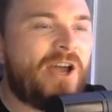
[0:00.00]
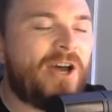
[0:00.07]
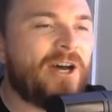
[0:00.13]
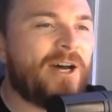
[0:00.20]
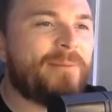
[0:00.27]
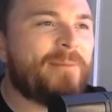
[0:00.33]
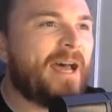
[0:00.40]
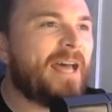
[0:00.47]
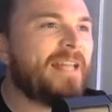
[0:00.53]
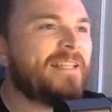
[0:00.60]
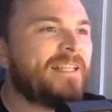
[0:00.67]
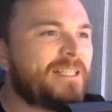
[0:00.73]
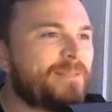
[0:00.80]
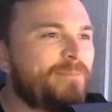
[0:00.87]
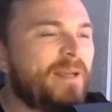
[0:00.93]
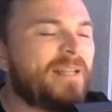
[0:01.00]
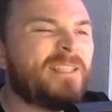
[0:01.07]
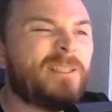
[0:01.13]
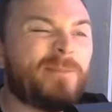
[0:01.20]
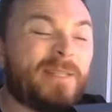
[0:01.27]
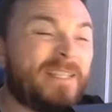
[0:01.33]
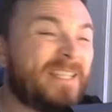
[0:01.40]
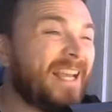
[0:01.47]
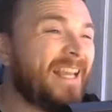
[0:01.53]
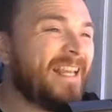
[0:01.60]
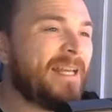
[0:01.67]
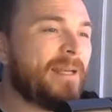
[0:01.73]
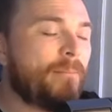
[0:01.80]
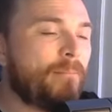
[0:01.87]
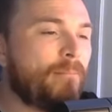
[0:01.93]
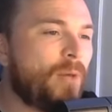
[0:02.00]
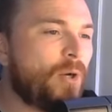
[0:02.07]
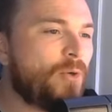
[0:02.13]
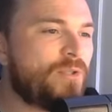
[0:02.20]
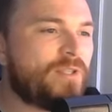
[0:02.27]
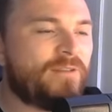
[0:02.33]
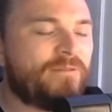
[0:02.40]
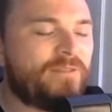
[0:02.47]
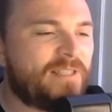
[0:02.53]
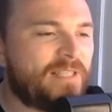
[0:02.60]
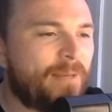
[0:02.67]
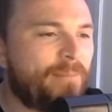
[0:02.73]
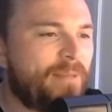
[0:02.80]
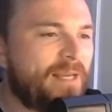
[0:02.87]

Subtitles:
and expected to be taking most of the set